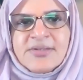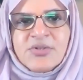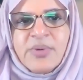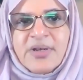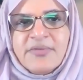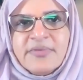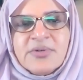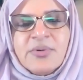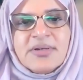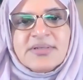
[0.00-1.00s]
So one of the
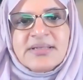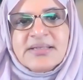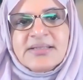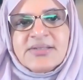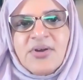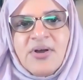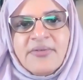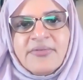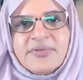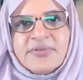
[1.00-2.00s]
qualities
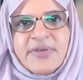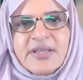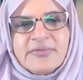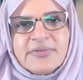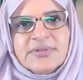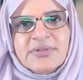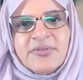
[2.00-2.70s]
of the faithful,